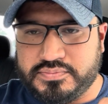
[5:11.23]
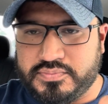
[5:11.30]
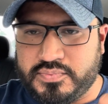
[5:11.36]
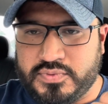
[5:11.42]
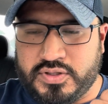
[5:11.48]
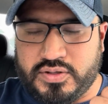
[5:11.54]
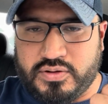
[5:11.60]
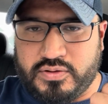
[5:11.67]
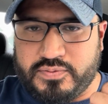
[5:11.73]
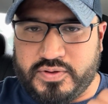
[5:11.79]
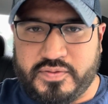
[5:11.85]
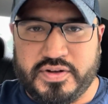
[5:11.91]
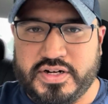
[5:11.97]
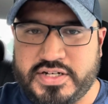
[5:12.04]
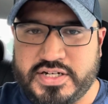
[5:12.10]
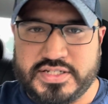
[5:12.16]
You know, if you
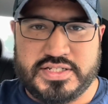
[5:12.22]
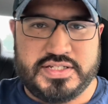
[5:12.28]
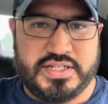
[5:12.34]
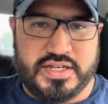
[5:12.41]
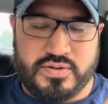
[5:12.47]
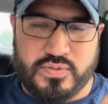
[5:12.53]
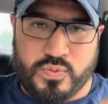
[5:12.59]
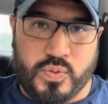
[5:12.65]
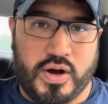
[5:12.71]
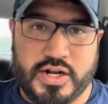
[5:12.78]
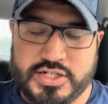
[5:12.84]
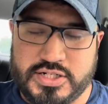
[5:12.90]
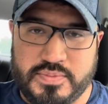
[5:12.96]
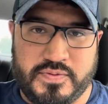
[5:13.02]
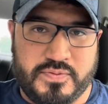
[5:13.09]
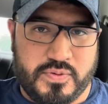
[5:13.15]
ever get a chance to see it,
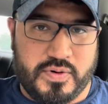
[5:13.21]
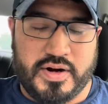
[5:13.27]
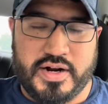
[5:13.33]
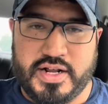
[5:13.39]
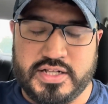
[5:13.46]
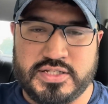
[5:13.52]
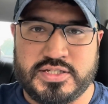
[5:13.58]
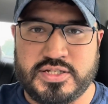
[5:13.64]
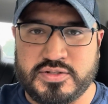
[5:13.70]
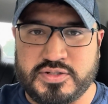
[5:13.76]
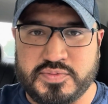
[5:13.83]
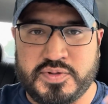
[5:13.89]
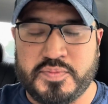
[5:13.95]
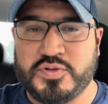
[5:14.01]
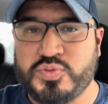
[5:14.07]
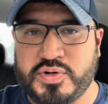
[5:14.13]
watch it before it ends. So
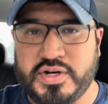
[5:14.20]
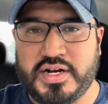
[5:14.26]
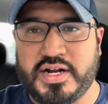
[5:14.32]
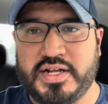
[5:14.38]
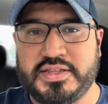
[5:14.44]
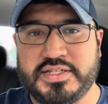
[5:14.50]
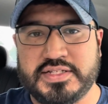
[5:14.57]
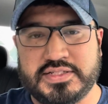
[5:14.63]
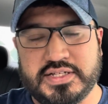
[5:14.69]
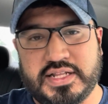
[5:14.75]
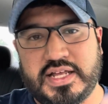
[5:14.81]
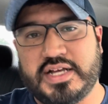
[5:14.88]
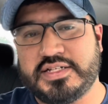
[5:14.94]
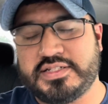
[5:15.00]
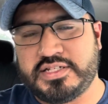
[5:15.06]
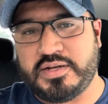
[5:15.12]
September 29th is the
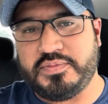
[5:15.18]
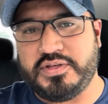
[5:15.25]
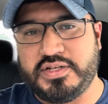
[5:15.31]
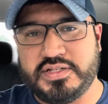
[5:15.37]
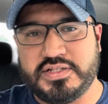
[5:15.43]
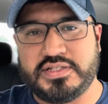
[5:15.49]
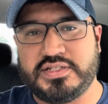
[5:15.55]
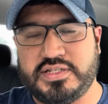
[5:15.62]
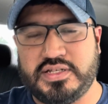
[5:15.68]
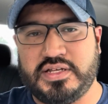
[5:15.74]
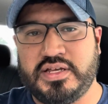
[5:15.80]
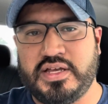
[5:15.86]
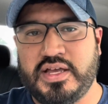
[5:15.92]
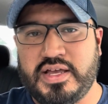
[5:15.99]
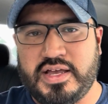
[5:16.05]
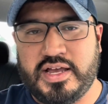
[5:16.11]
last time you can
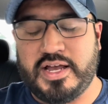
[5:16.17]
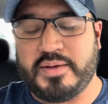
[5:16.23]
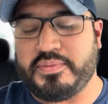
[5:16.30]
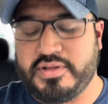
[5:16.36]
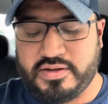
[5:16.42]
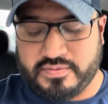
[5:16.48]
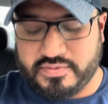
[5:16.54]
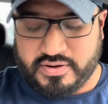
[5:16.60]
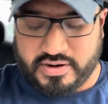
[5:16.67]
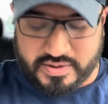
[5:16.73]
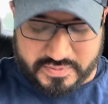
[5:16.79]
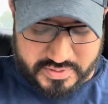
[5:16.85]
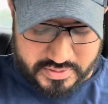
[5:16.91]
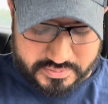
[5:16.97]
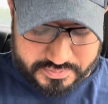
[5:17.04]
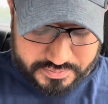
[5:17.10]
see Happily Ever After.